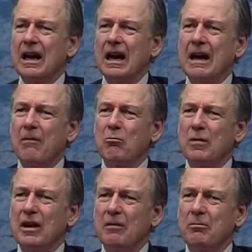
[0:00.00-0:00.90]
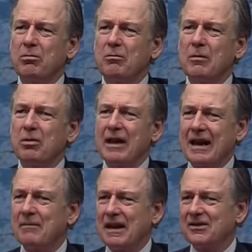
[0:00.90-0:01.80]
Um, uh,
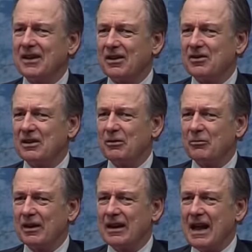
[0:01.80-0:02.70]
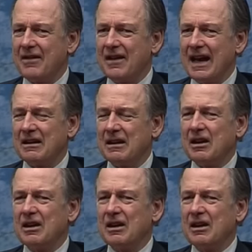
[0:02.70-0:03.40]
plant-based energy would win a lot of that.